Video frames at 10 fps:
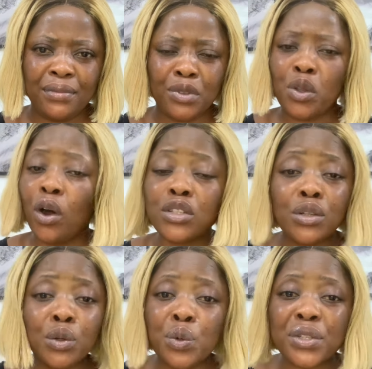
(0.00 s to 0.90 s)
Don't
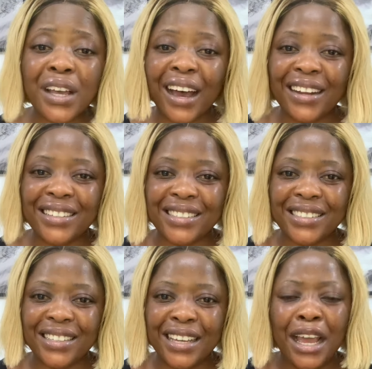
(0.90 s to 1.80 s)
lose heart.
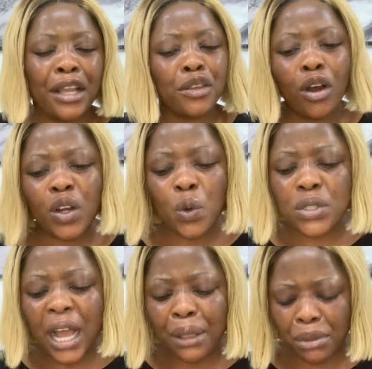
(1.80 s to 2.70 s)
Don't lose
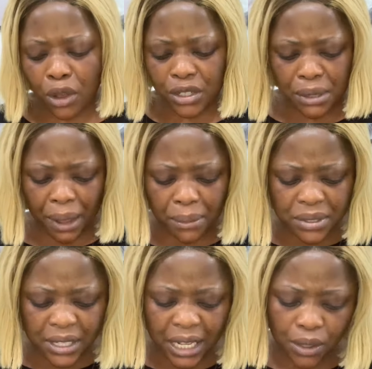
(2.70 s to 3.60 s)
heart because the Bible
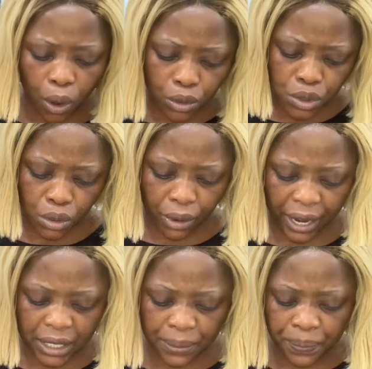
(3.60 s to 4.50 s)
says also,
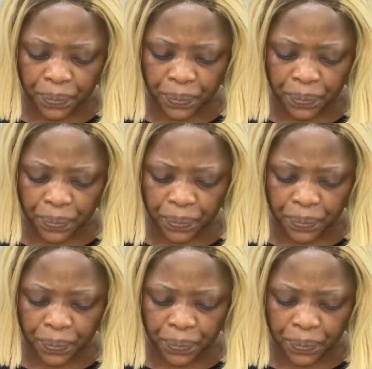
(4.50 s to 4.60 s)
right,